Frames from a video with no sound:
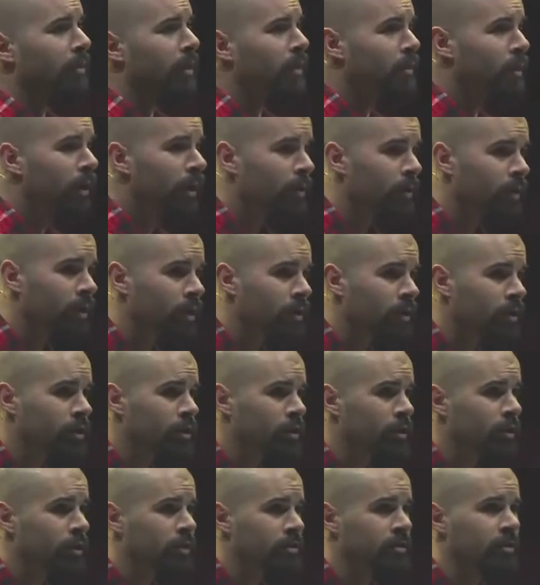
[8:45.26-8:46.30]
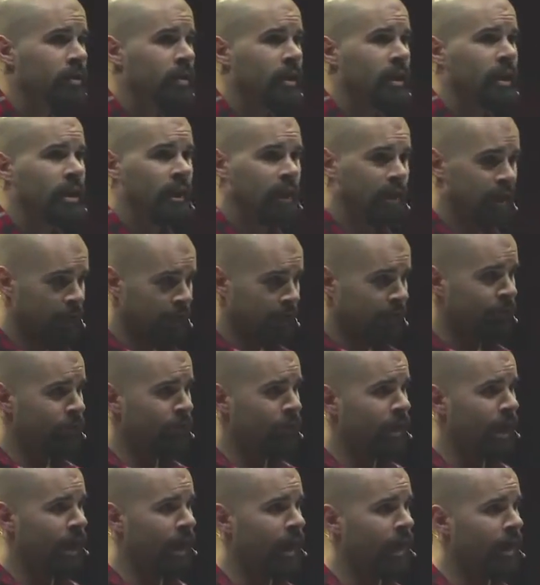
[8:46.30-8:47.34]
but what I want you to do is, if you
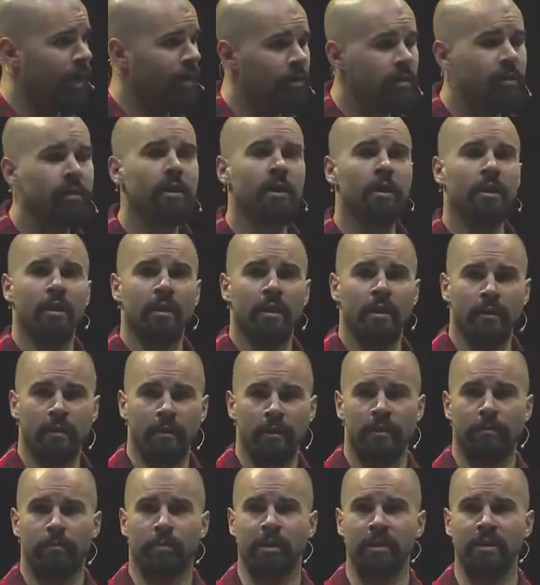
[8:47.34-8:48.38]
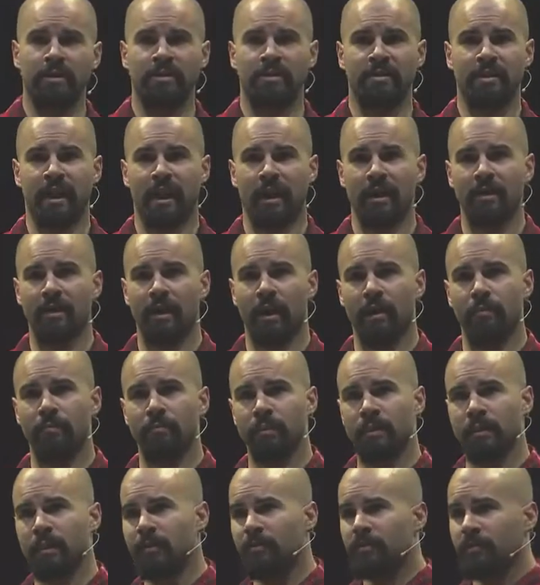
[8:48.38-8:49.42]
can, please stand up.
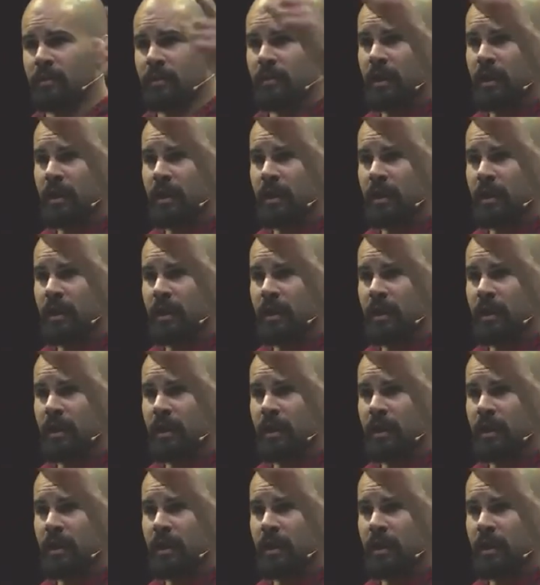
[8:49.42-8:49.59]
Even the